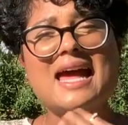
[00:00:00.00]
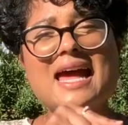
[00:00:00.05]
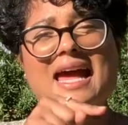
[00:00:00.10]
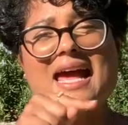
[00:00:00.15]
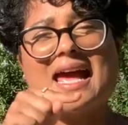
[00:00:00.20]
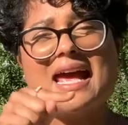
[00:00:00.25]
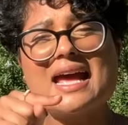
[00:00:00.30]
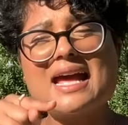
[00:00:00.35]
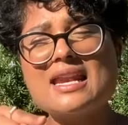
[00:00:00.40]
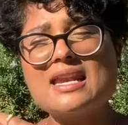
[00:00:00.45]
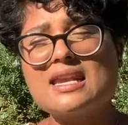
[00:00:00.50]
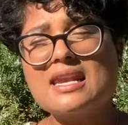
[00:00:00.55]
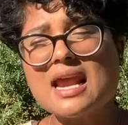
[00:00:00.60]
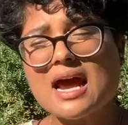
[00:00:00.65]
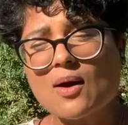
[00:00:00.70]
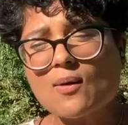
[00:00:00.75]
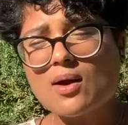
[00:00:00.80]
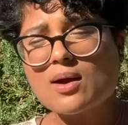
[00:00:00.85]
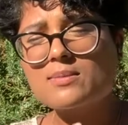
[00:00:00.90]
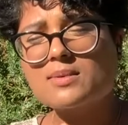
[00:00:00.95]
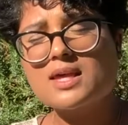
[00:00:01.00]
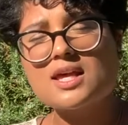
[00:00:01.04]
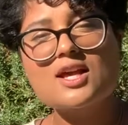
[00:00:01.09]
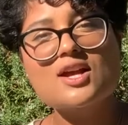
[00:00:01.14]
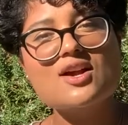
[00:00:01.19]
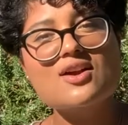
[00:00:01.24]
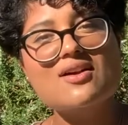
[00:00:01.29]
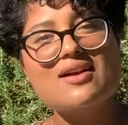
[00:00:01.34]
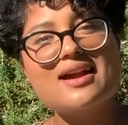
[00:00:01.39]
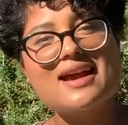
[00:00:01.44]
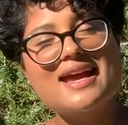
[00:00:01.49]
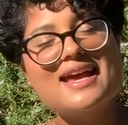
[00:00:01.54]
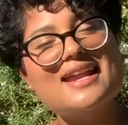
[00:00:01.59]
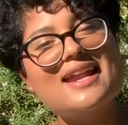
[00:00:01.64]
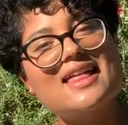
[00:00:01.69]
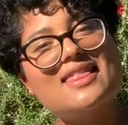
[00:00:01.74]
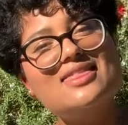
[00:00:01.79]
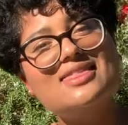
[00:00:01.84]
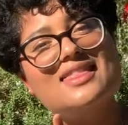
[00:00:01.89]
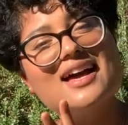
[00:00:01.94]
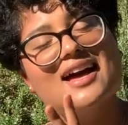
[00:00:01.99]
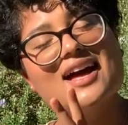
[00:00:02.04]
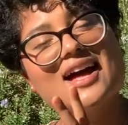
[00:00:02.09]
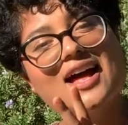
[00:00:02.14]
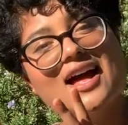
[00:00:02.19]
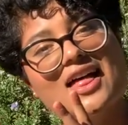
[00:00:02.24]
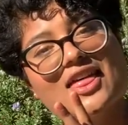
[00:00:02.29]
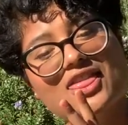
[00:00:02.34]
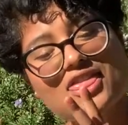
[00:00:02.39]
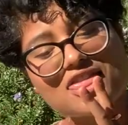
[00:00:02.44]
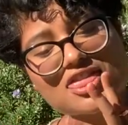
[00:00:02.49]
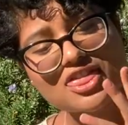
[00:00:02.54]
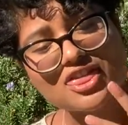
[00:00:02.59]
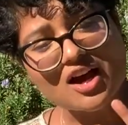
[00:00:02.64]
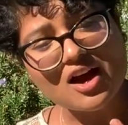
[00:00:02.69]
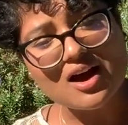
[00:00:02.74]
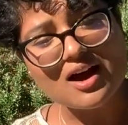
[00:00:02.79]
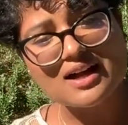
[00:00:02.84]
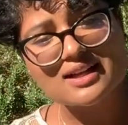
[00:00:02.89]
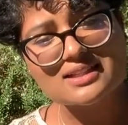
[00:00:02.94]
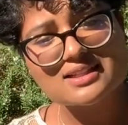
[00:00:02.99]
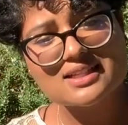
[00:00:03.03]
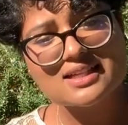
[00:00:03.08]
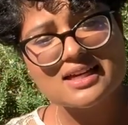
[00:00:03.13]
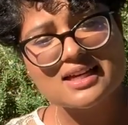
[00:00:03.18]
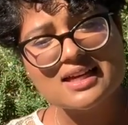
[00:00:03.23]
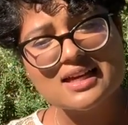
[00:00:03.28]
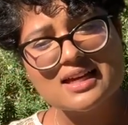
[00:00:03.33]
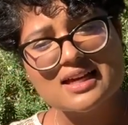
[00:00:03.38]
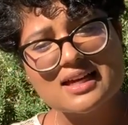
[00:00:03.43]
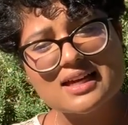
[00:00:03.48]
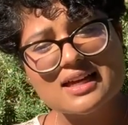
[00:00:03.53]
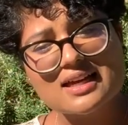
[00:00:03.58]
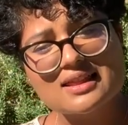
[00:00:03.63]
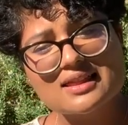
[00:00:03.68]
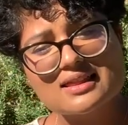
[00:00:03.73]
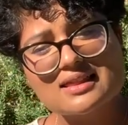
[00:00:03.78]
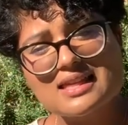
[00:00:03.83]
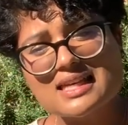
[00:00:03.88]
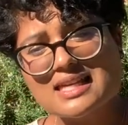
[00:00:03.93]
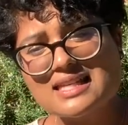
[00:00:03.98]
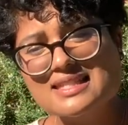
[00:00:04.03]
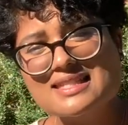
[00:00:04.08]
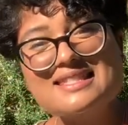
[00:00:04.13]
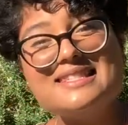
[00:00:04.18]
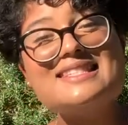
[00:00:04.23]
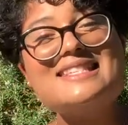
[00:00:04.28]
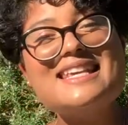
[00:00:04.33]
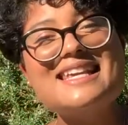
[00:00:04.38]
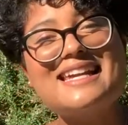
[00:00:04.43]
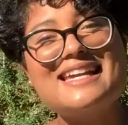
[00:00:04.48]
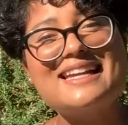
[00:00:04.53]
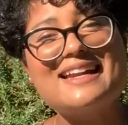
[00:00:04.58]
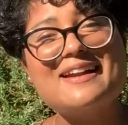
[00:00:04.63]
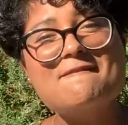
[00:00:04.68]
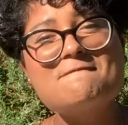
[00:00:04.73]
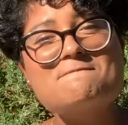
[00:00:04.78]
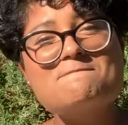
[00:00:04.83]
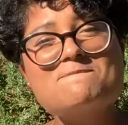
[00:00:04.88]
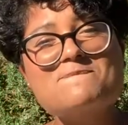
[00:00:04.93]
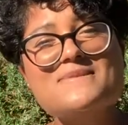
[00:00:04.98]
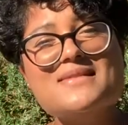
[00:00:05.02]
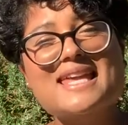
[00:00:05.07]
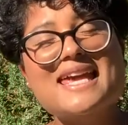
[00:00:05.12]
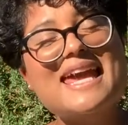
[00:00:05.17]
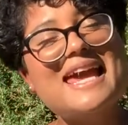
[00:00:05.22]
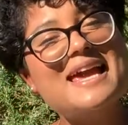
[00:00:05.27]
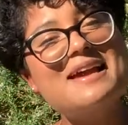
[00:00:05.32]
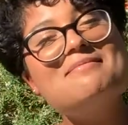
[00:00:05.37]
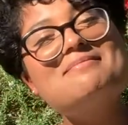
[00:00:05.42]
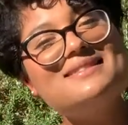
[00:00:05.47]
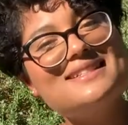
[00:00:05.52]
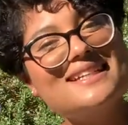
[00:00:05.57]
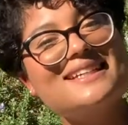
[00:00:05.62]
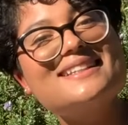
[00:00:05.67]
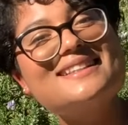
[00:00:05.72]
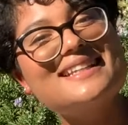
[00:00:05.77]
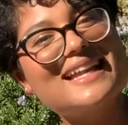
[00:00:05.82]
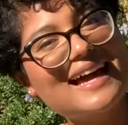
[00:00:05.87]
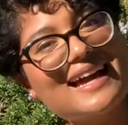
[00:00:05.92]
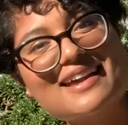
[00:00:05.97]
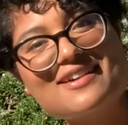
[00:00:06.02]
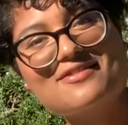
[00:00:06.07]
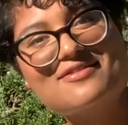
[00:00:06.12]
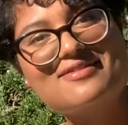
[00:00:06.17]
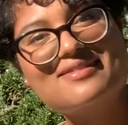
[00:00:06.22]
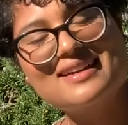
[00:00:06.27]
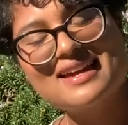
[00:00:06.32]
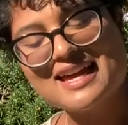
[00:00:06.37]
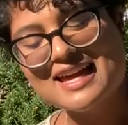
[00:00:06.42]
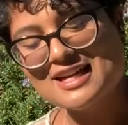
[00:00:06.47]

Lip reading: and now I'm here, and the thought, the scene came to life.